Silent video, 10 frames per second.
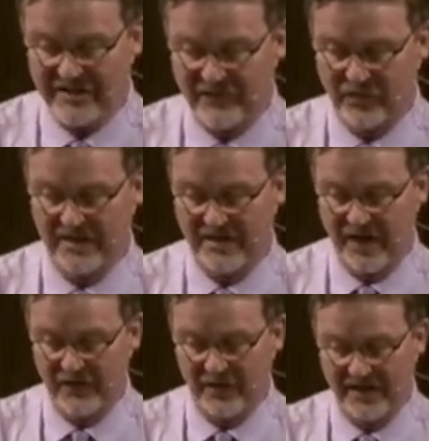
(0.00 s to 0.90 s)
for
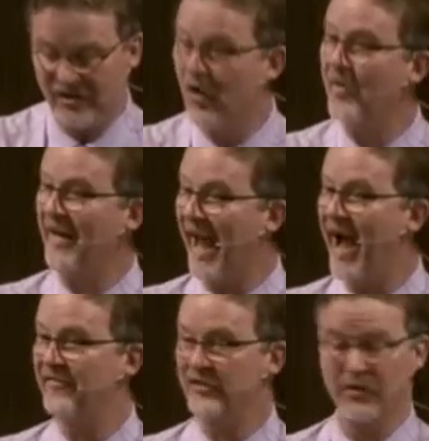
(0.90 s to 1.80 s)
another and going
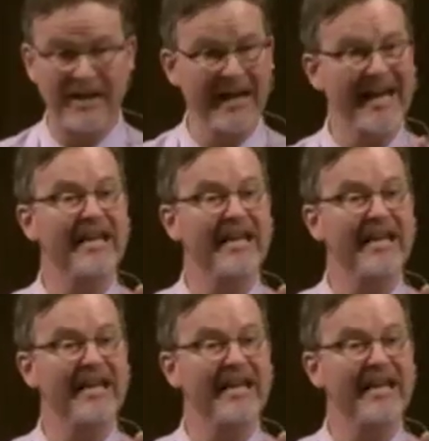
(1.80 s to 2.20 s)
after it.